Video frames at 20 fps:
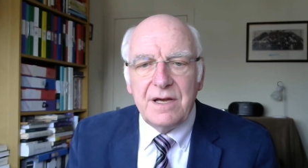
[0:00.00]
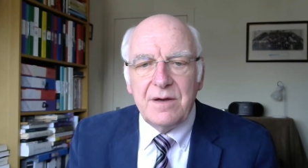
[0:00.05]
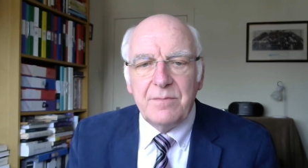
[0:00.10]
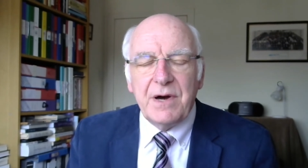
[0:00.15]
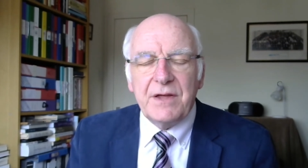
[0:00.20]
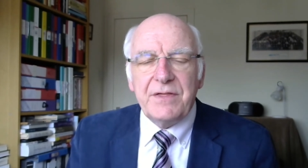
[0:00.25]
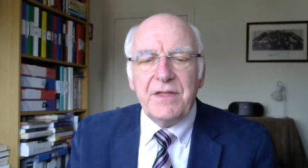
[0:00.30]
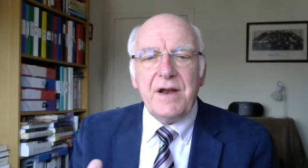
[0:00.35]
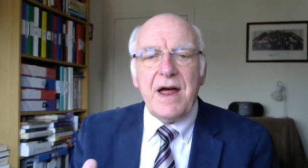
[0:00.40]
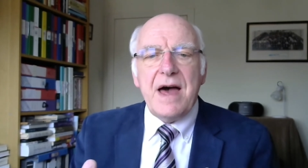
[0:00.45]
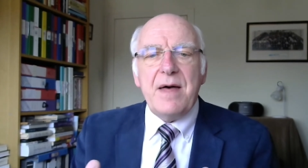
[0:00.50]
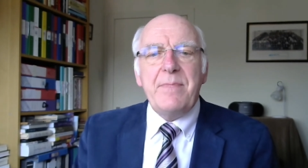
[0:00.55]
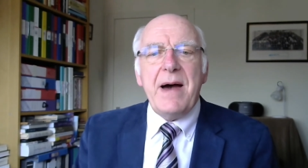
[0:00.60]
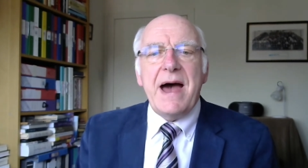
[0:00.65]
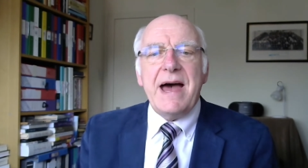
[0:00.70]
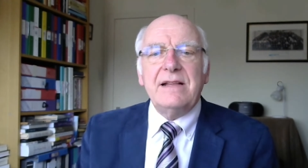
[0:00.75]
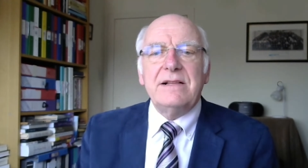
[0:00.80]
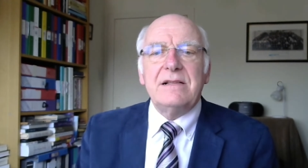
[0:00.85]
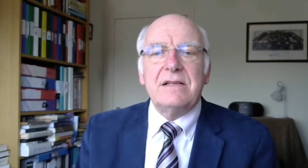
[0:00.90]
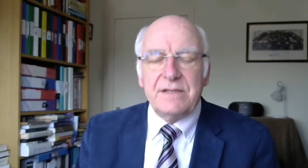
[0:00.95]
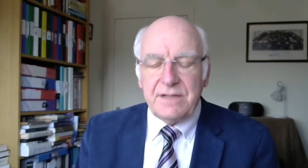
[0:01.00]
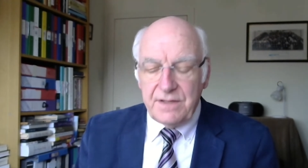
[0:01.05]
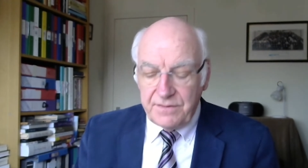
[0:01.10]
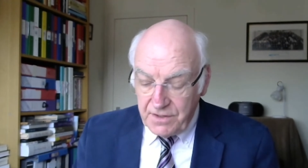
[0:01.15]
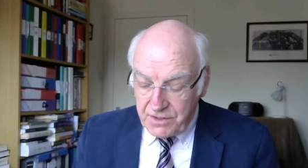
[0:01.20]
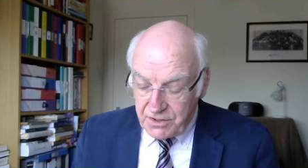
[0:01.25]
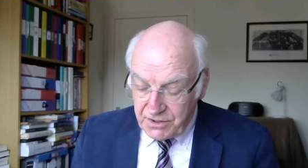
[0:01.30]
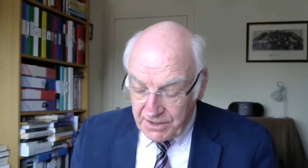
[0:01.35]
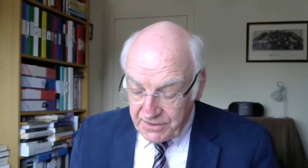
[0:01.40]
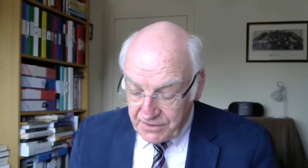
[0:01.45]
But there are battles that the
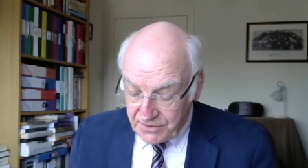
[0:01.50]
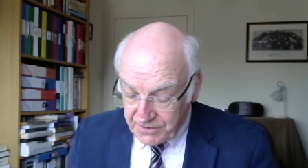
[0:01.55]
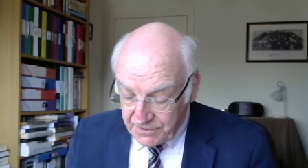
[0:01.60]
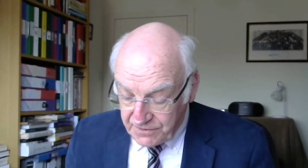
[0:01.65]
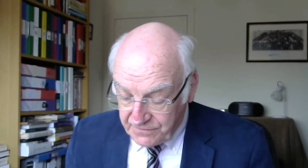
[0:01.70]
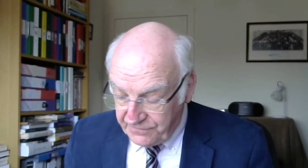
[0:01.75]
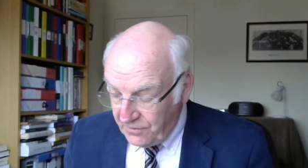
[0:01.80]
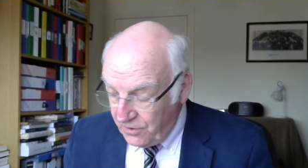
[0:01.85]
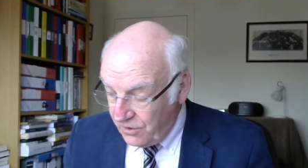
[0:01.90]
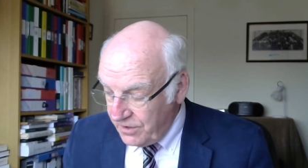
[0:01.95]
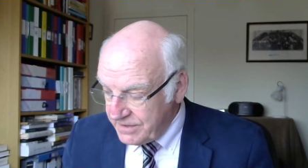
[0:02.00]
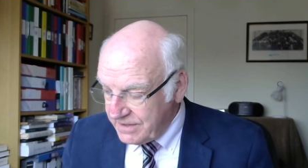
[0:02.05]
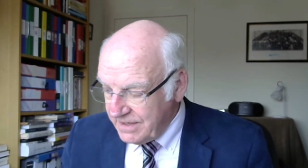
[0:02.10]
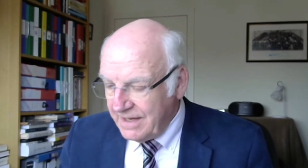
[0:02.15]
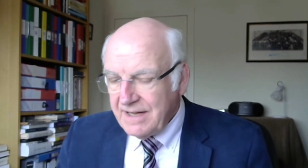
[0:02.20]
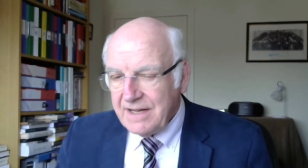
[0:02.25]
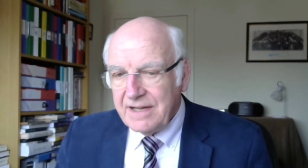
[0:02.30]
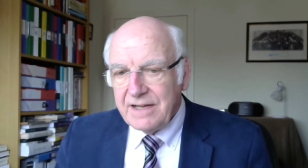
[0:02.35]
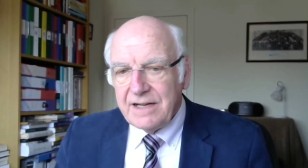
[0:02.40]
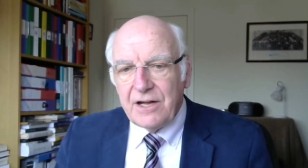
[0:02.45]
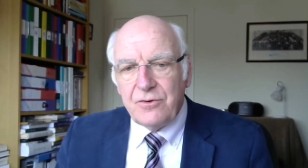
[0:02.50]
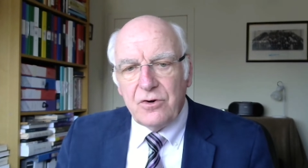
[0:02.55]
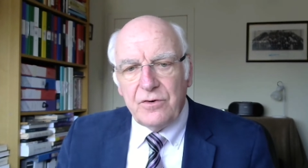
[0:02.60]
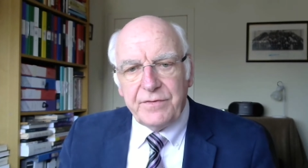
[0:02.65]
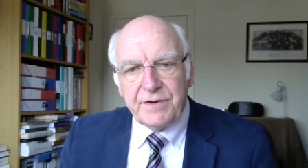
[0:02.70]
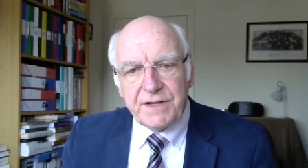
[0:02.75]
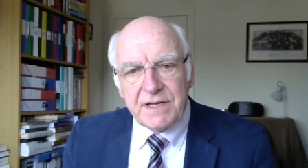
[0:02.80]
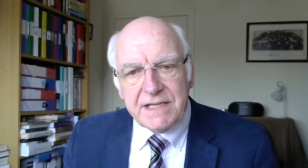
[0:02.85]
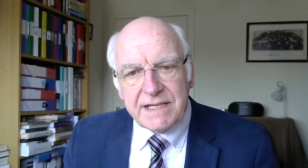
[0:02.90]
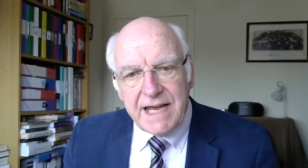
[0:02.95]
church has fought and over
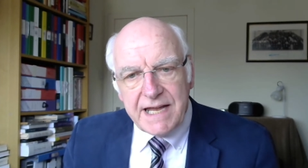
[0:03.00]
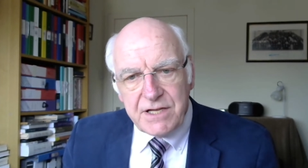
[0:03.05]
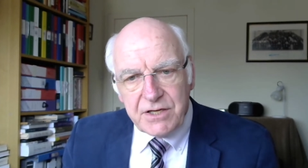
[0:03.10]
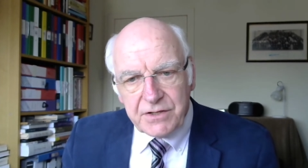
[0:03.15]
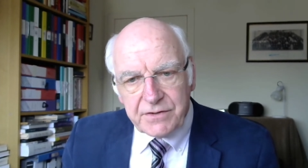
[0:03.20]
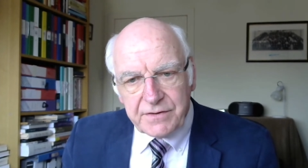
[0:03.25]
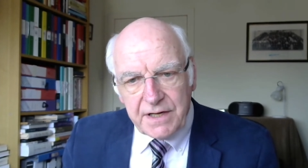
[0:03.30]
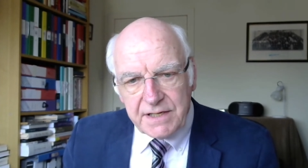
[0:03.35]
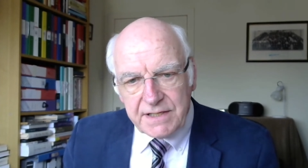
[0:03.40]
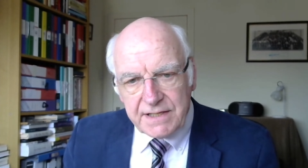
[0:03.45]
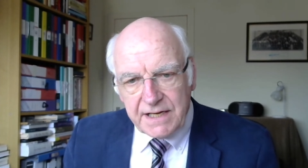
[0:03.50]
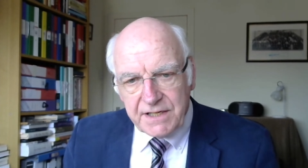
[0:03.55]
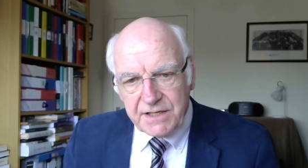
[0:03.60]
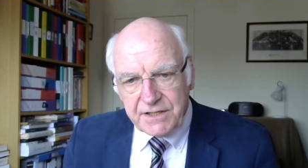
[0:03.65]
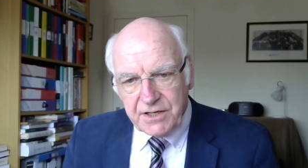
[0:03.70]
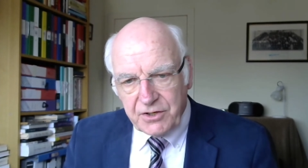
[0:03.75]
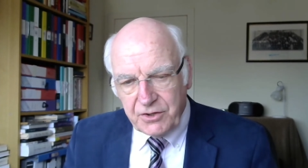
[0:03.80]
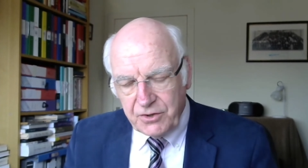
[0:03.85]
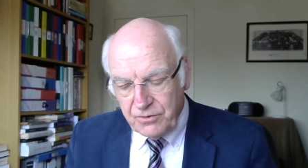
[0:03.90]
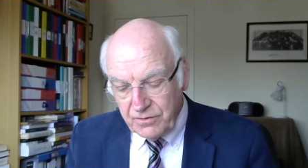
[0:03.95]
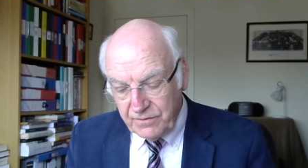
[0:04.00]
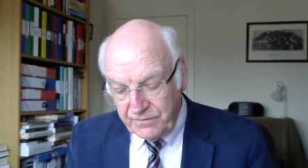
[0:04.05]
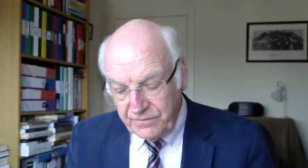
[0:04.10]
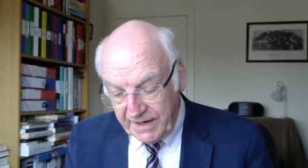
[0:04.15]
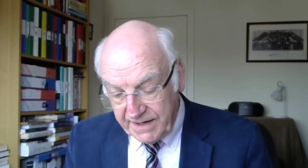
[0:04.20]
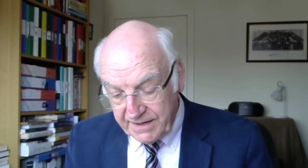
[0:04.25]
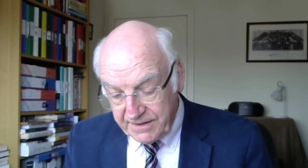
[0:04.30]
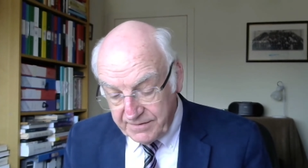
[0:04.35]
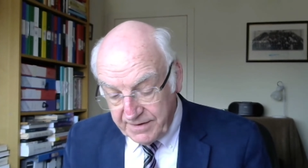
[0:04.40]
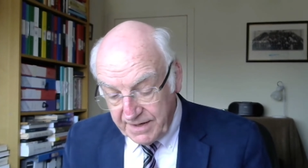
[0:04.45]
the centuries has secured
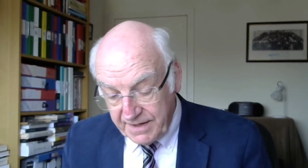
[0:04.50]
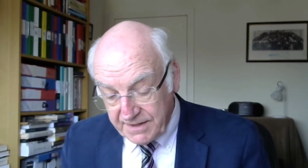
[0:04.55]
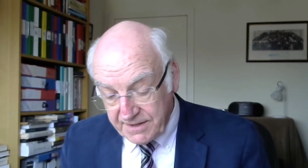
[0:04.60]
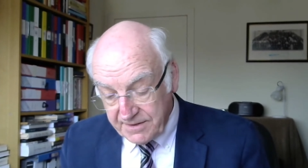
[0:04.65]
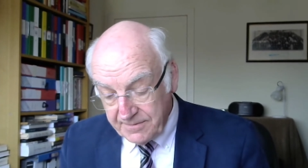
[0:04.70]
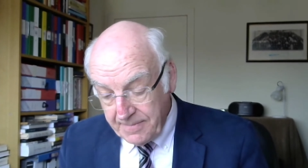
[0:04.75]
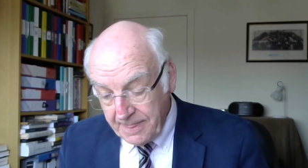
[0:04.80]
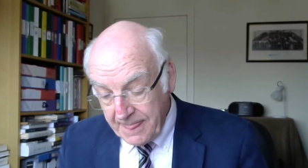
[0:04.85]
victories.